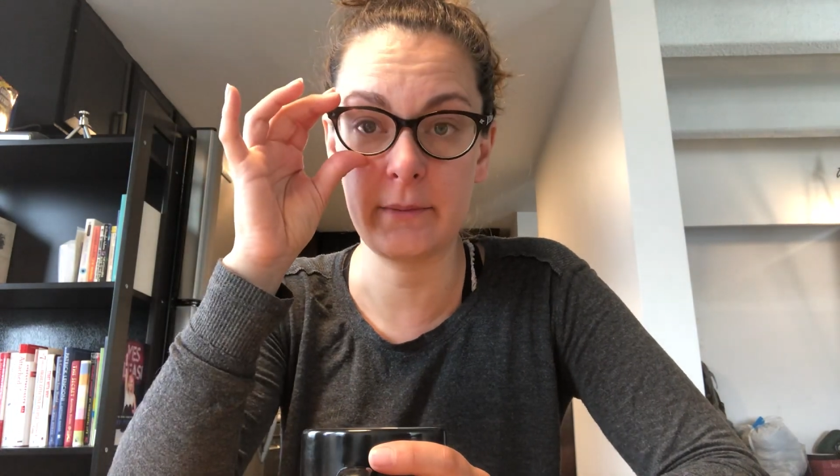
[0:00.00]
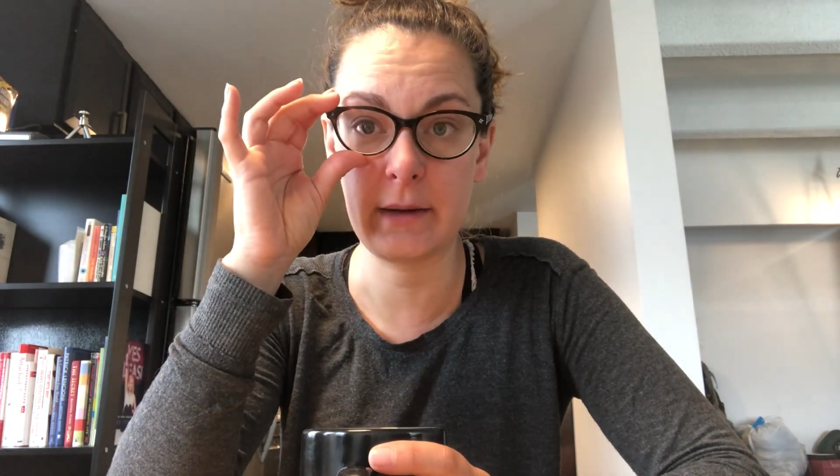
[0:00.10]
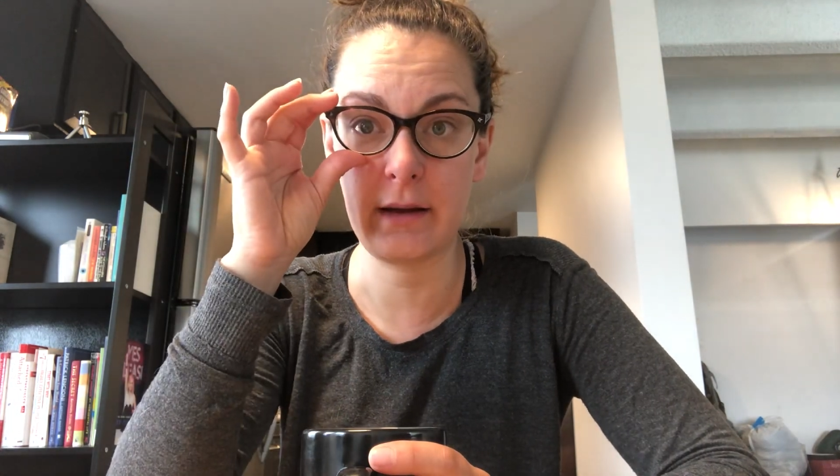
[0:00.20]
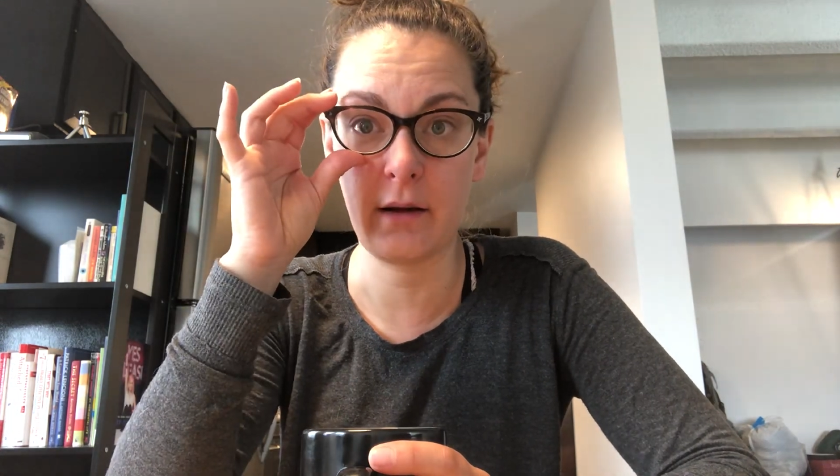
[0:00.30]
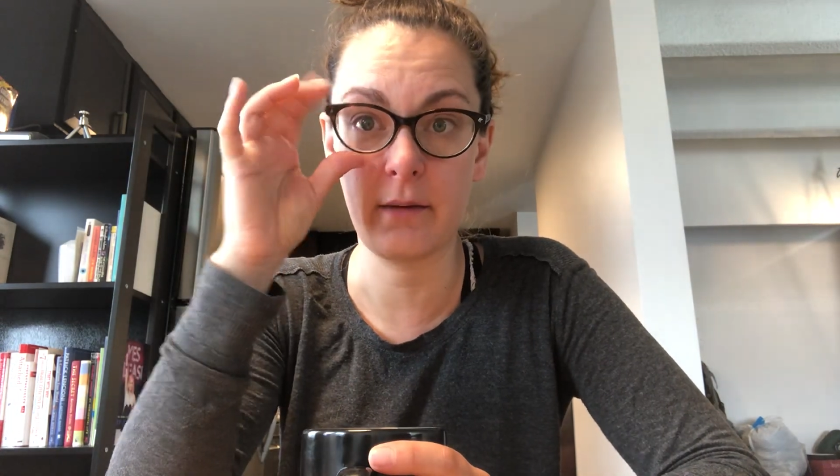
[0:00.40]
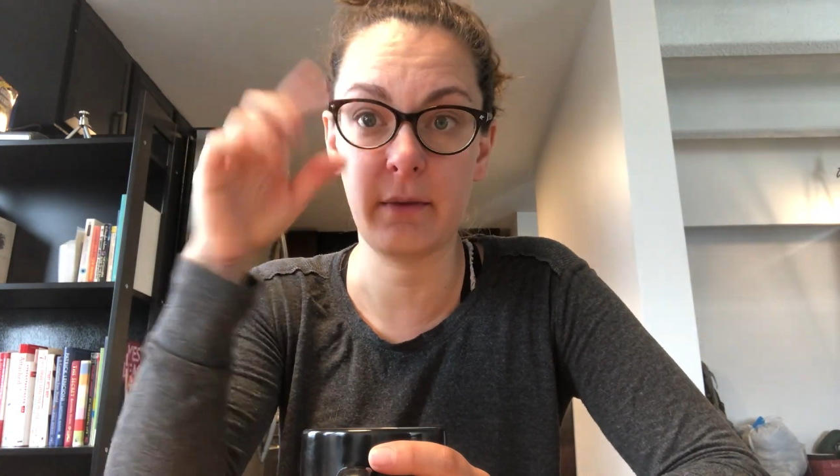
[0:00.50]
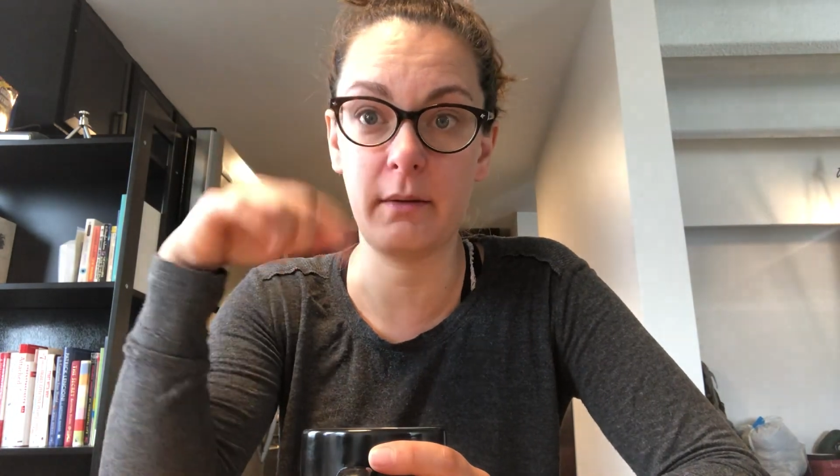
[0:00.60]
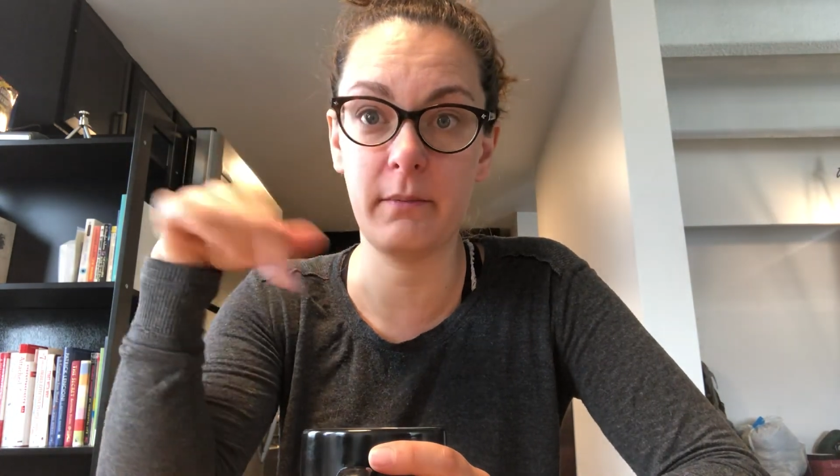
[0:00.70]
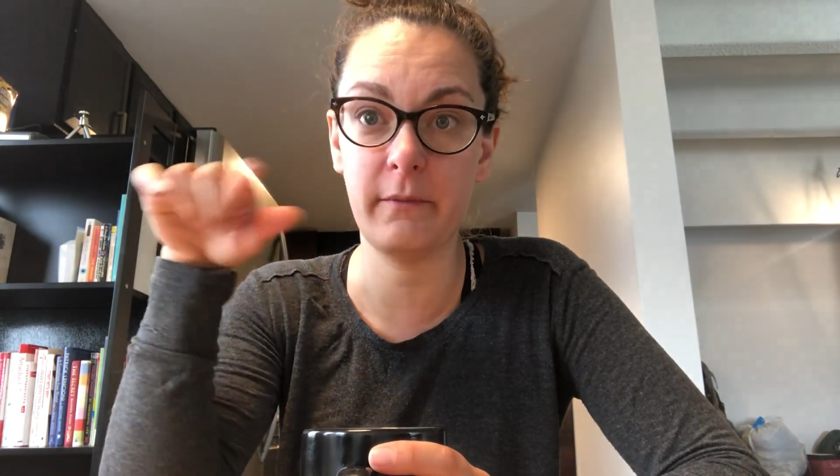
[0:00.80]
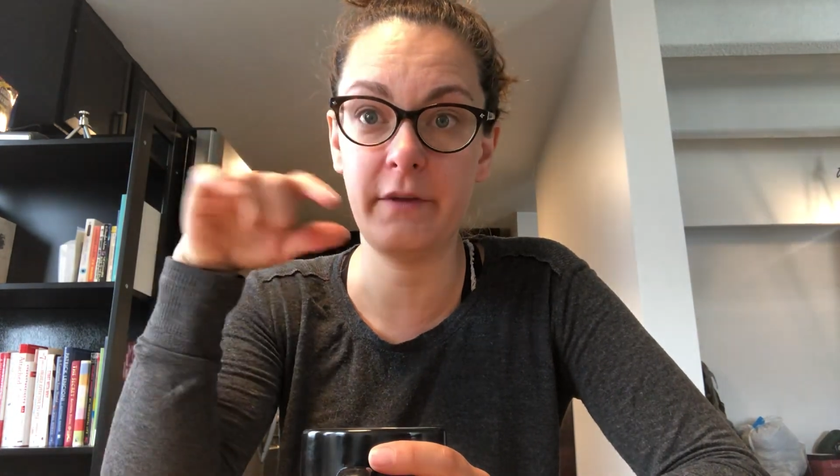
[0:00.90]
on my
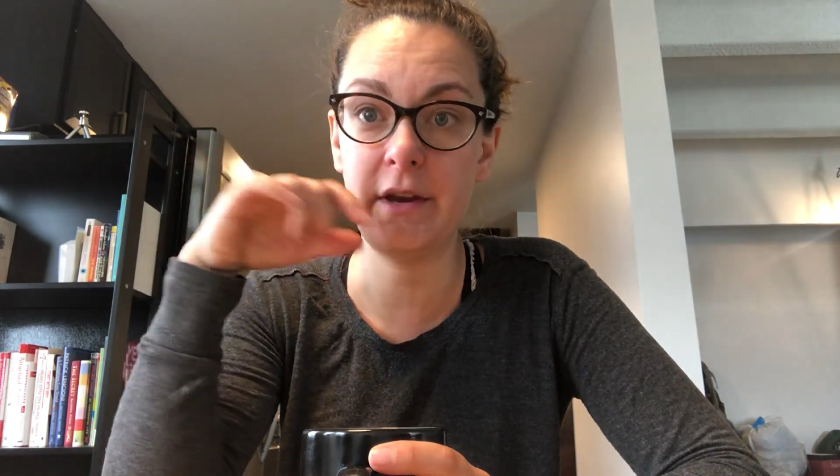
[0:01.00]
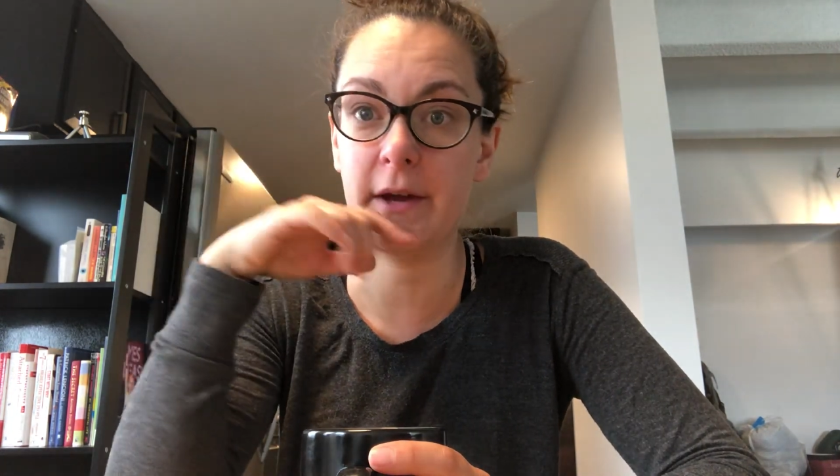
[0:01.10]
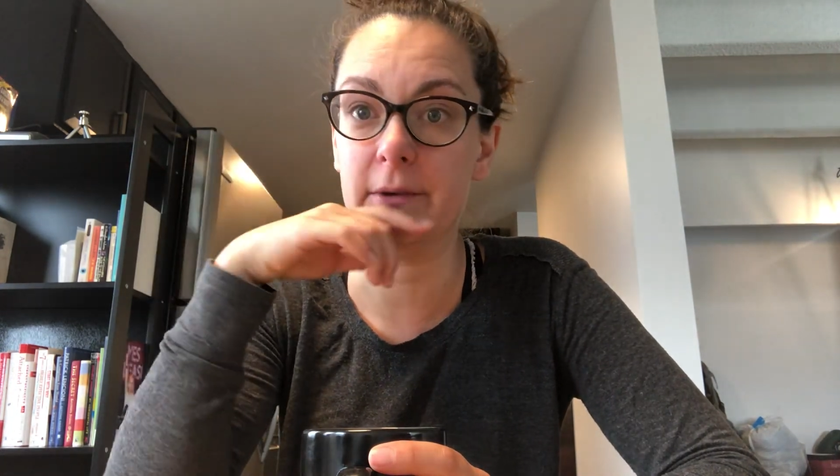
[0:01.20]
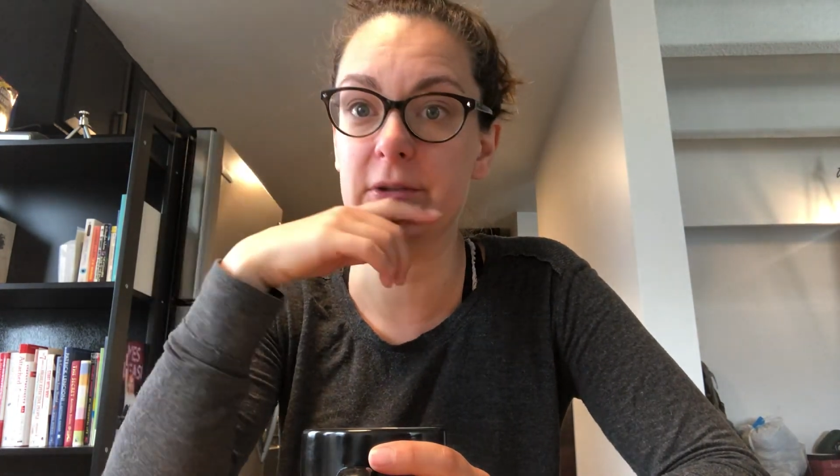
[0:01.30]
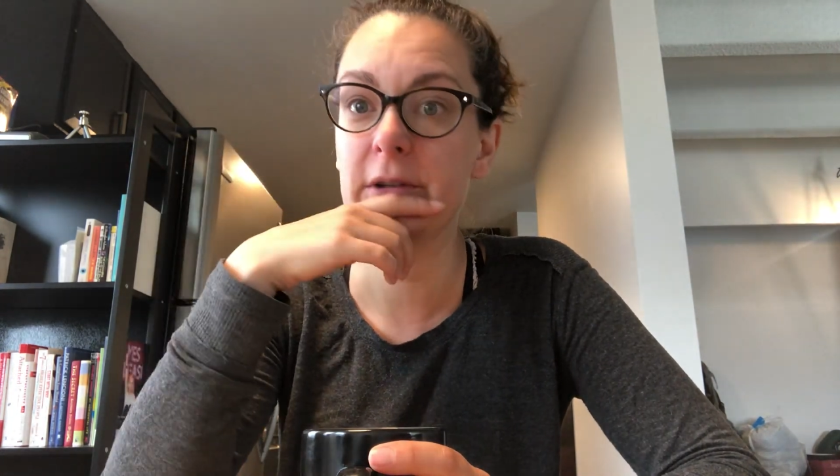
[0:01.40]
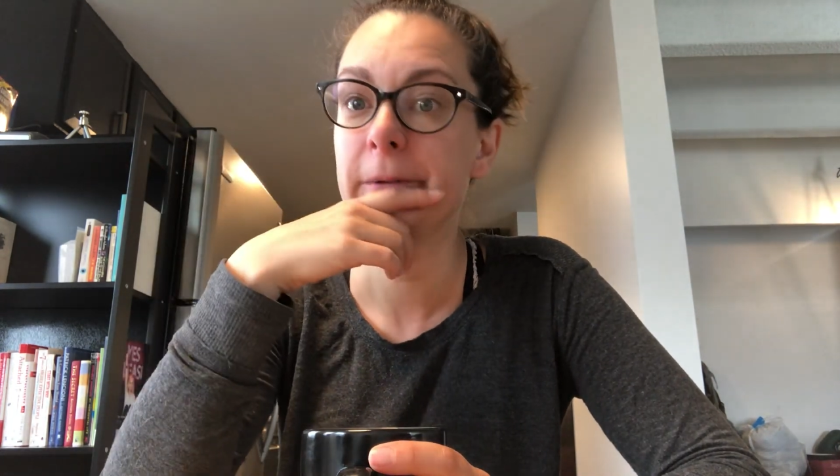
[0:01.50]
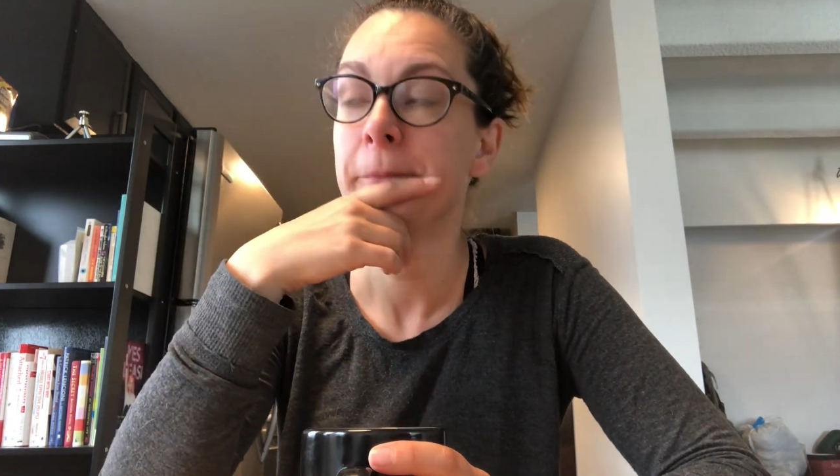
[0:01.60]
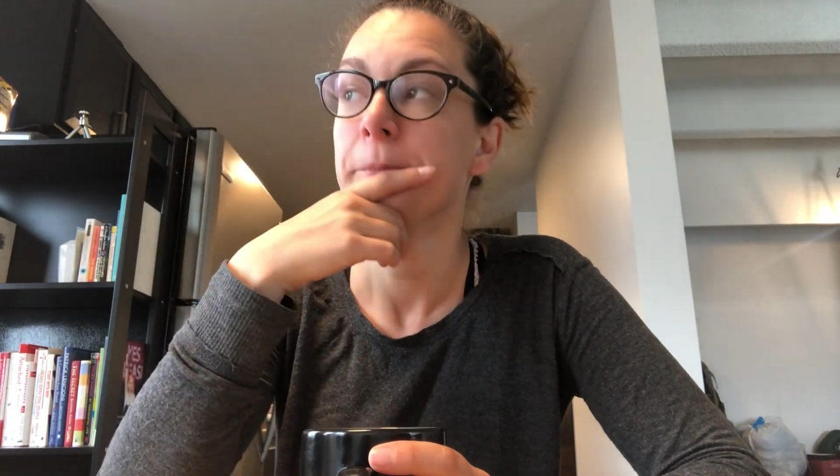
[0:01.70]
videos.